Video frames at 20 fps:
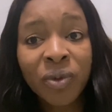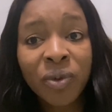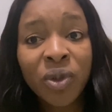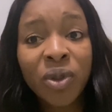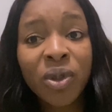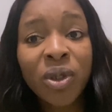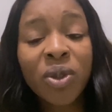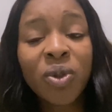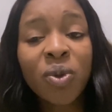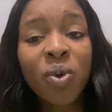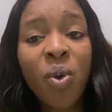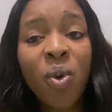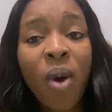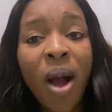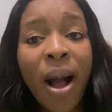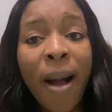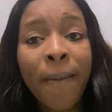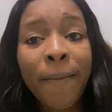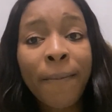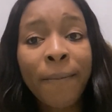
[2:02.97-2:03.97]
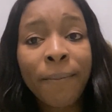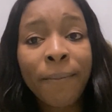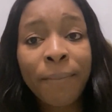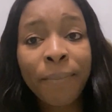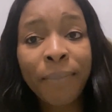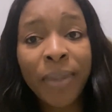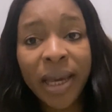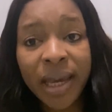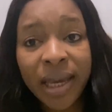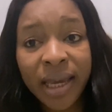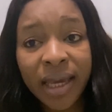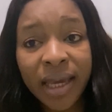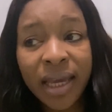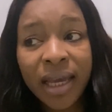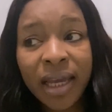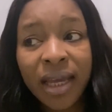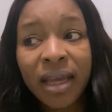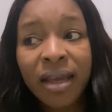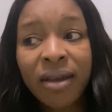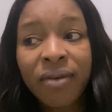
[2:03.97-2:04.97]
you need to go and pay
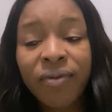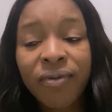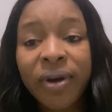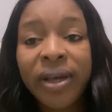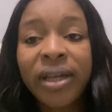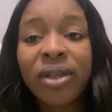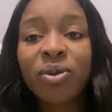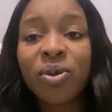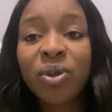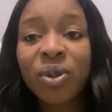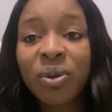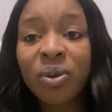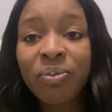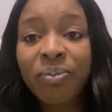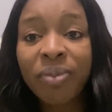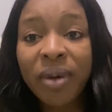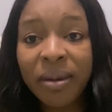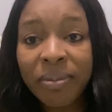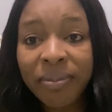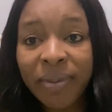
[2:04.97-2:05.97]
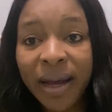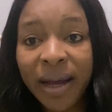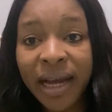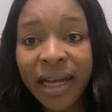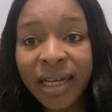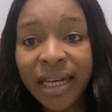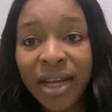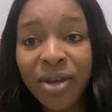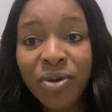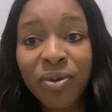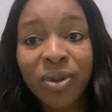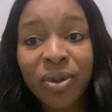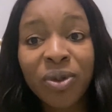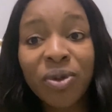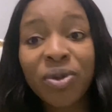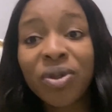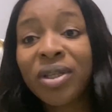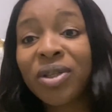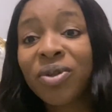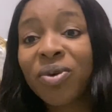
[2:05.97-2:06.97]
for a tissue paper that you want to
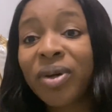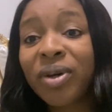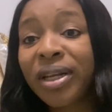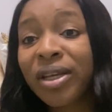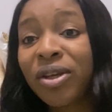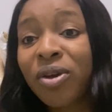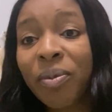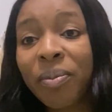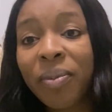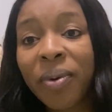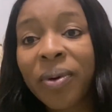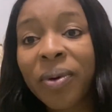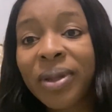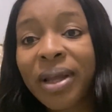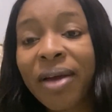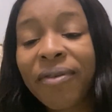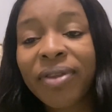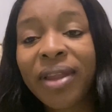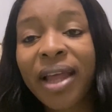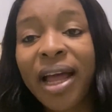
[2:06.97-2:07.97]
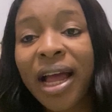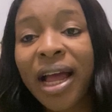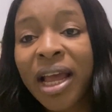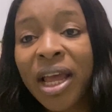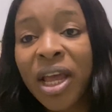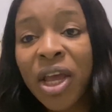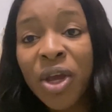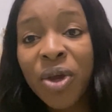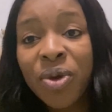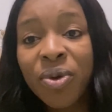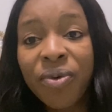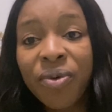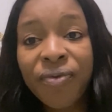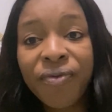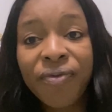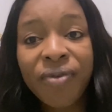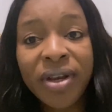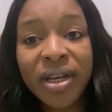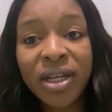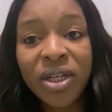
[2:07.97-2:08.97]
use it to clean your butt after you
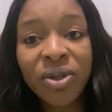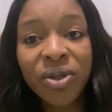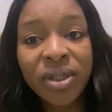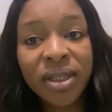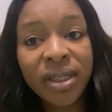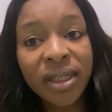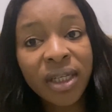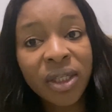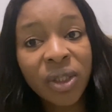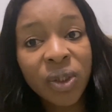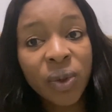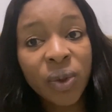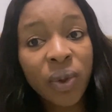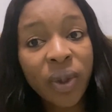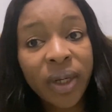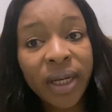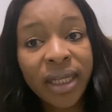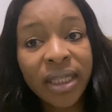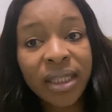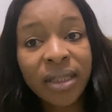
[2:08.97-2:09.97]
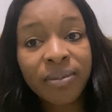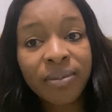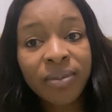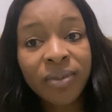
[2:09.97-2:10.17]
finish using the toilet.